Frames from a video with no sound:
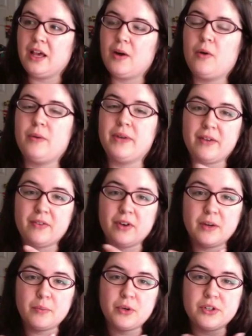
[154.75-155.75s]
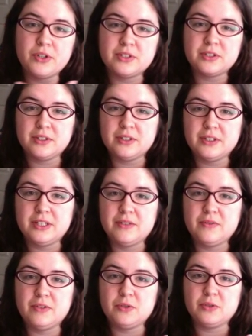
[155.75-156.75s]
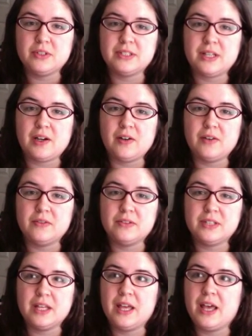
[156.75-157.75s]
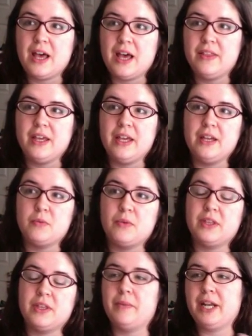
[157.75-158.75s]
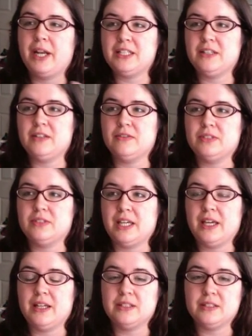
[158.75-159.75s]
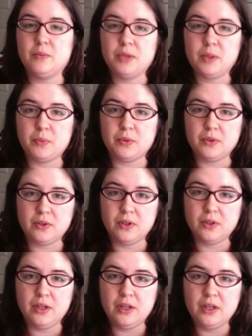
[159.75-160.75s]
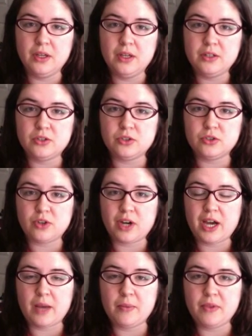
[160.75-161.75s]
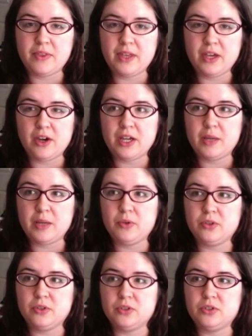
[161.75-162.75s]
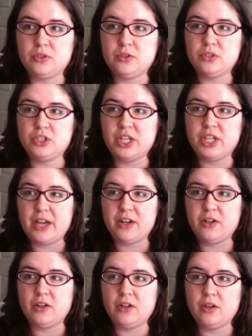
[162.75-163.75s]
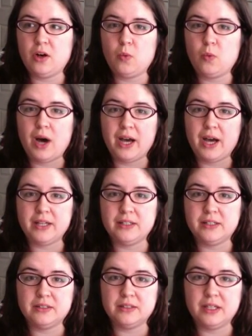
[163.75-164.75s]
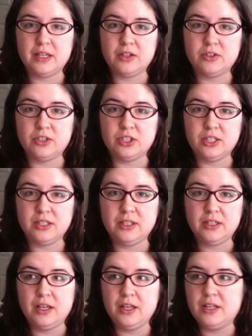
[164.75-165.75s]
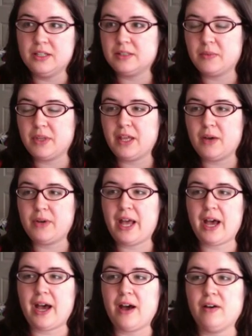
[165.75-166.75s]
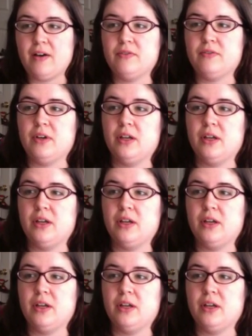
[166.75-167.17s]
we have our personal individual selves, and then within a meditative state, some people describe that they are able to channel a wise energy, something that would have